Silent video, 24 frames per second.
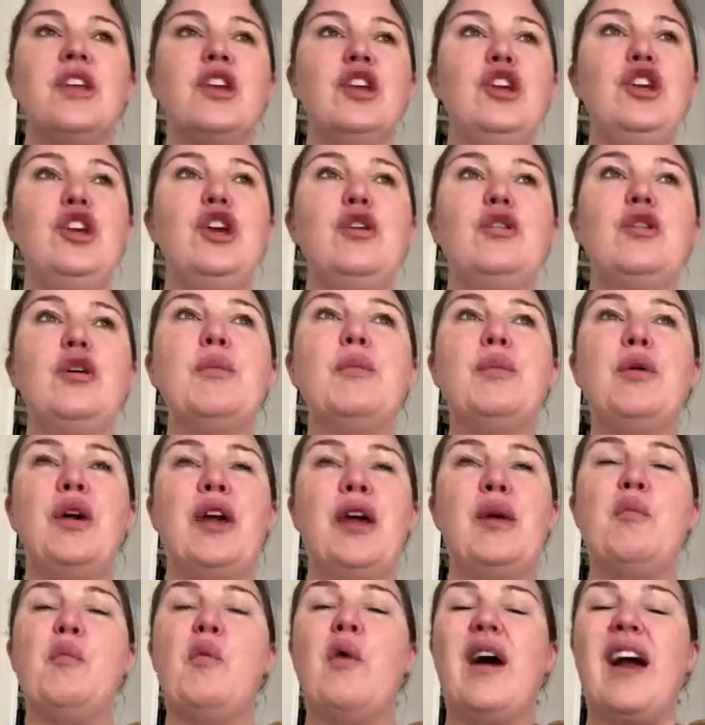You can put
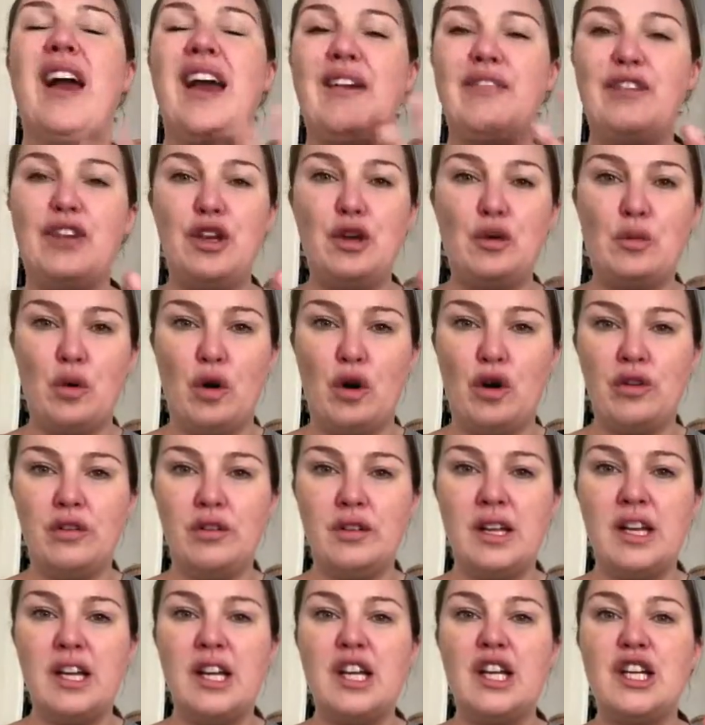in whatever you
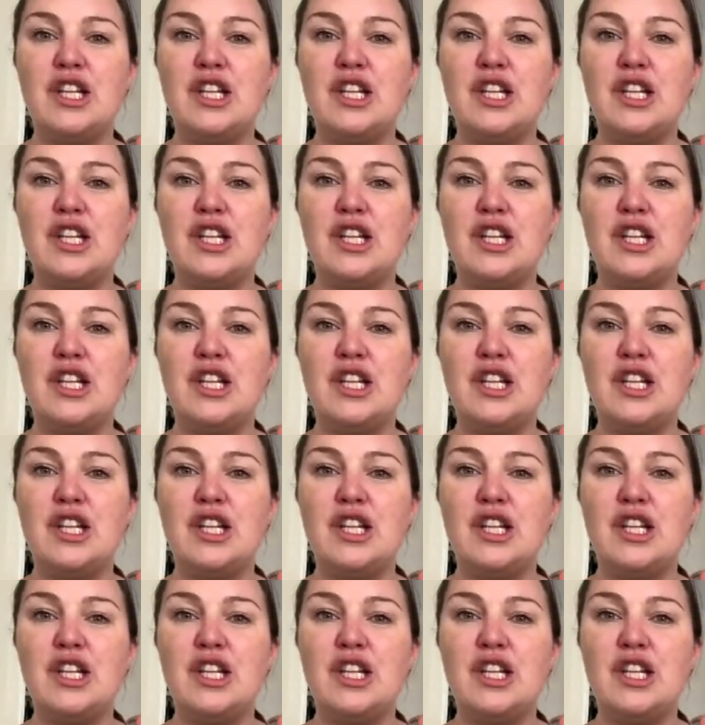want.